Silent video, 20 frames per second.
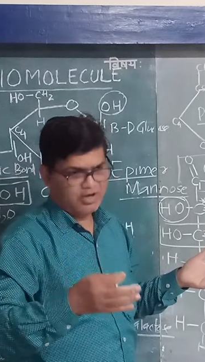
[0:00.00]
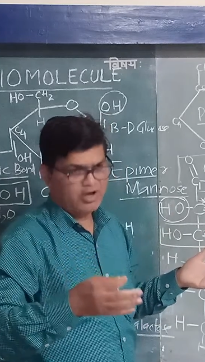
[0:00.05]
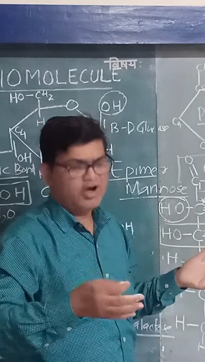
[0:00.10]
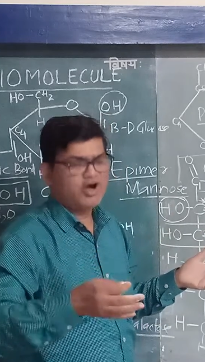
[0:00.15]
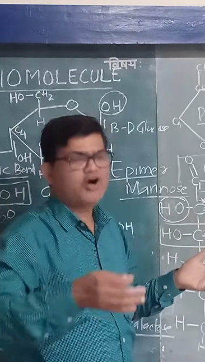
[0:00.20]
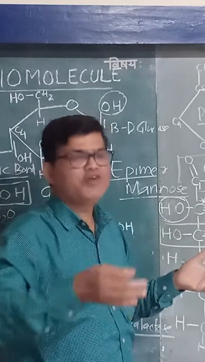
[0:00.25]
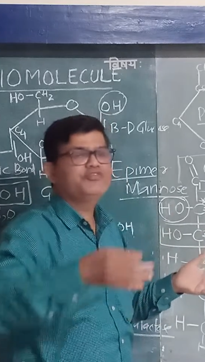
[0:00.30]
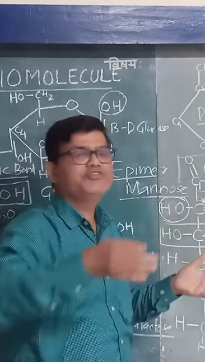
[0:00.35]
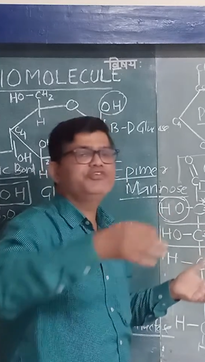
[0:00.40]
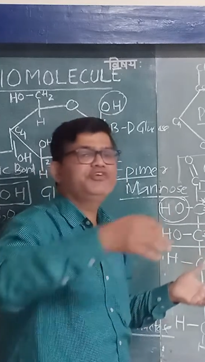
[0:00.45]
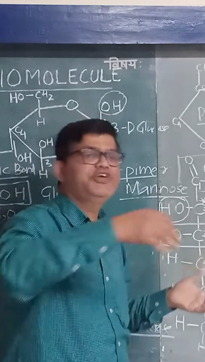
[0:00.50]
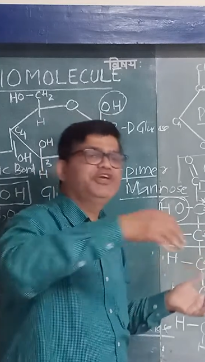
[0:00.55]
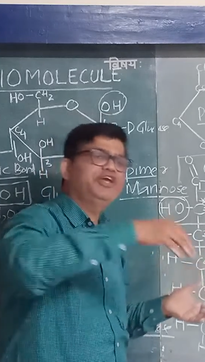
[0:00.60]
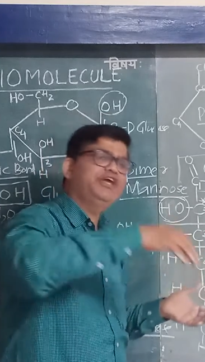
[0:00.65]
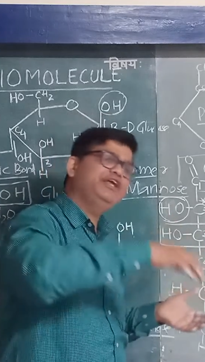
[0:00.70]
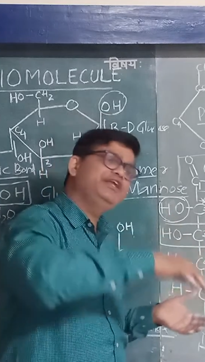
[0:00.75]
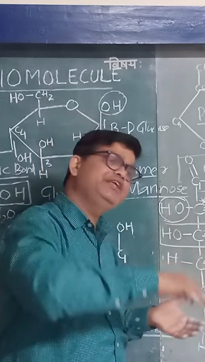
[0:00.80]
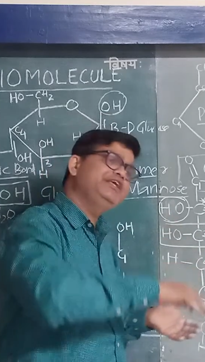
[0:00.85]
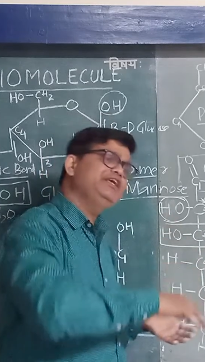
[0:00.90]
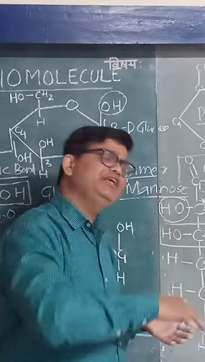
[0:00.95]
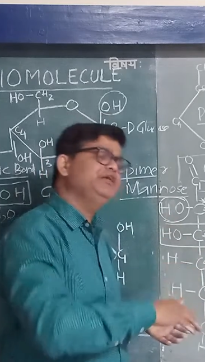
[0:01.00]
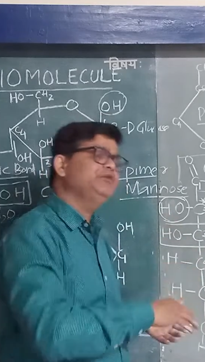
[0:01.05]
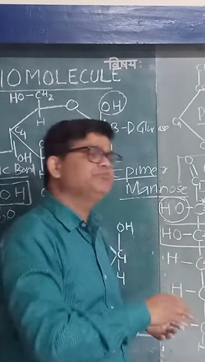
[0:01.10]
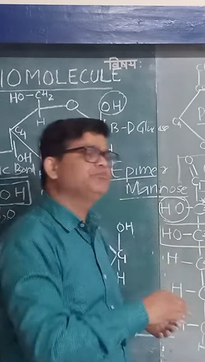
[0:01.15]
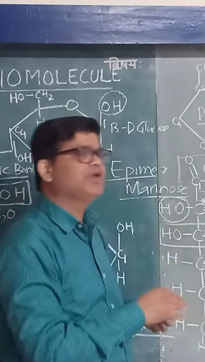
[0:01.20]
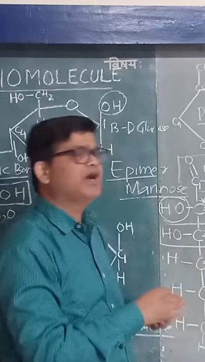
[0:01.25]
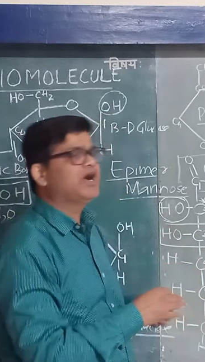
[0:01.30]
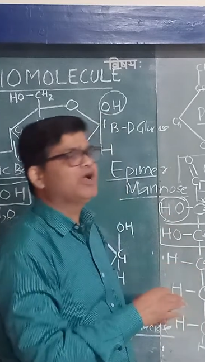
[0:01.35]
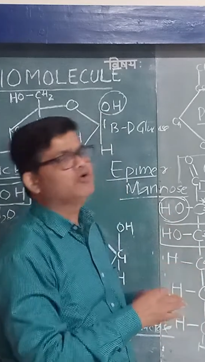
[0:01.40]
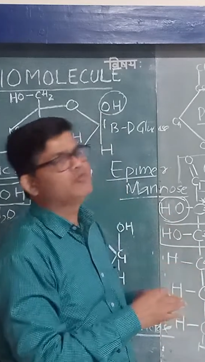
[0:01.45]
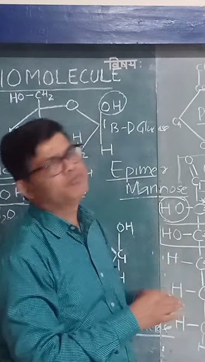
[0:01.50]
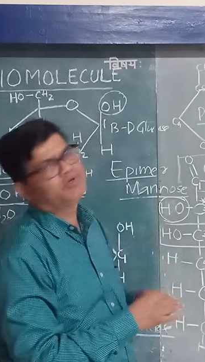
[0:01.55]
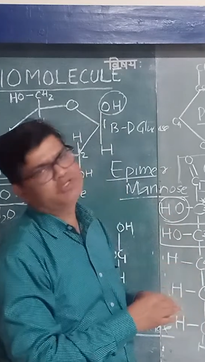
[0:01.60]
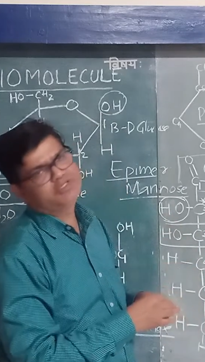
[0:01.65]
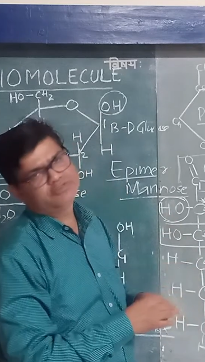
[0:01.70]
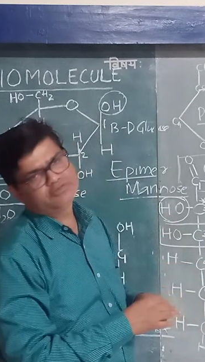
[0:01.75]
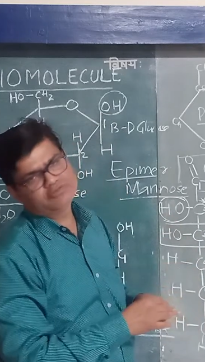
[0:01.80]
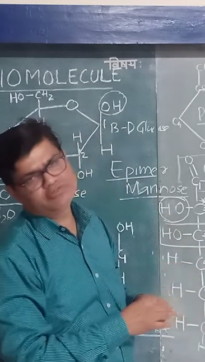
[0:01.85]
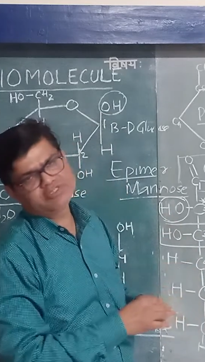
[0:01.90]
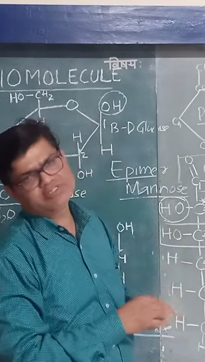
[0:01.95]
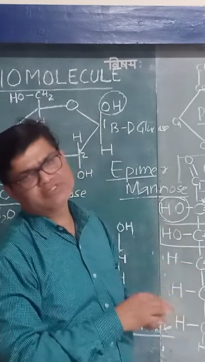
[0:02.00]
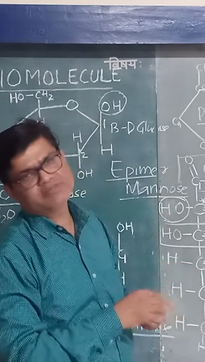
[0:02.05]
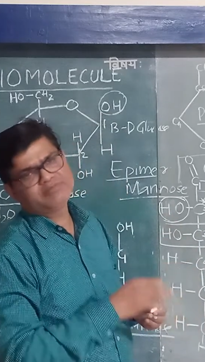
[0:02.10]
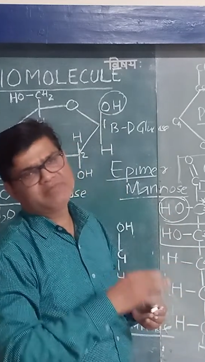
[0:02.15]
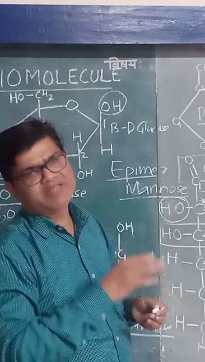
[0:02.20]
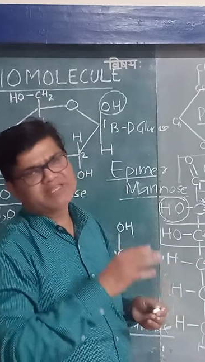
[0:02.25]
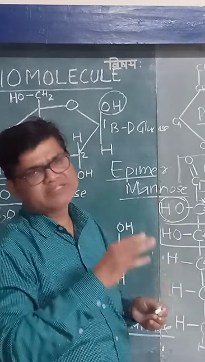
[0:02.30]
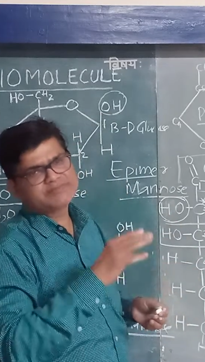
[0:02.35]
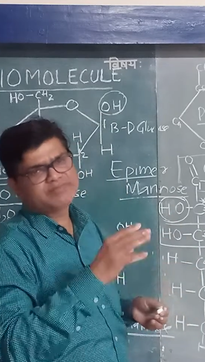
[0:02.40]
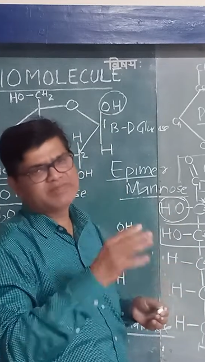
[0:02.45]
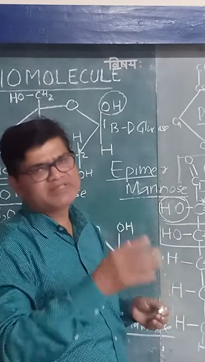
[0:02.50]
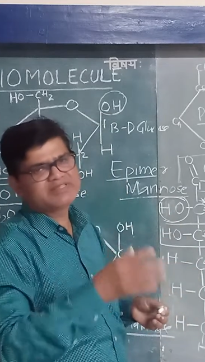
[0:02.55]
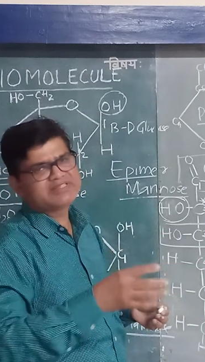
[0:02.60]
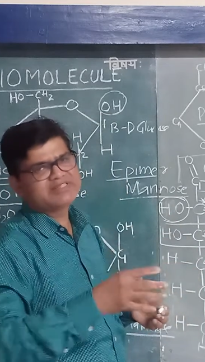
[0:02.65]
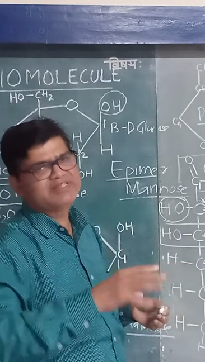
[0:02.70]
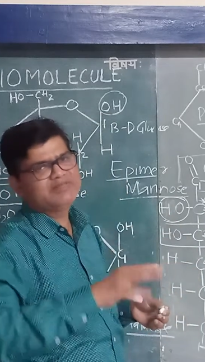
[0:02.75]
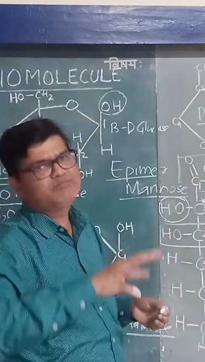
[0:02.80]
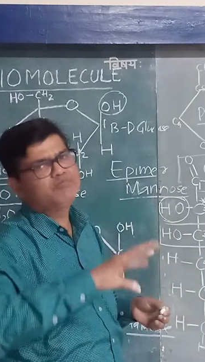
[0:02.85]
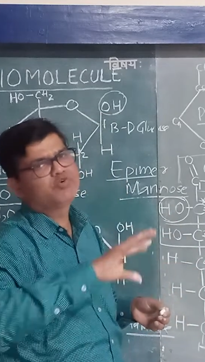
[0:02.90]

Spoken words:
of any biomolecule, especially